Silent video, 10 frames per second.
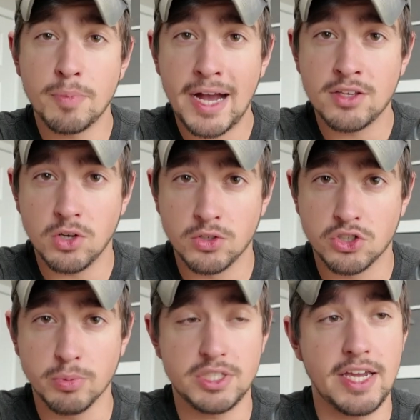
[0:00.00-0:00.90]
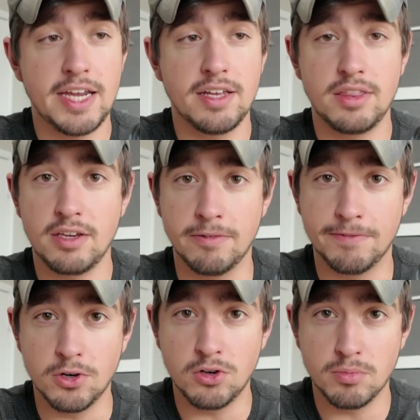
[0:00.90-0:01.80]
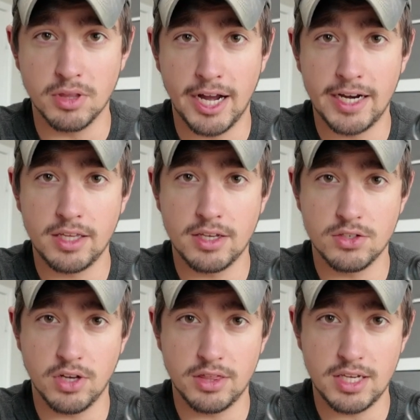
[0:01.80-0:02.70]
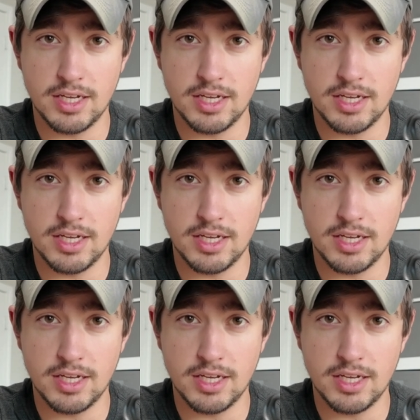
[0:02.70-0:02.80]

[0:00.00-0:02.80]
ear pads also retain the foam lining that is on the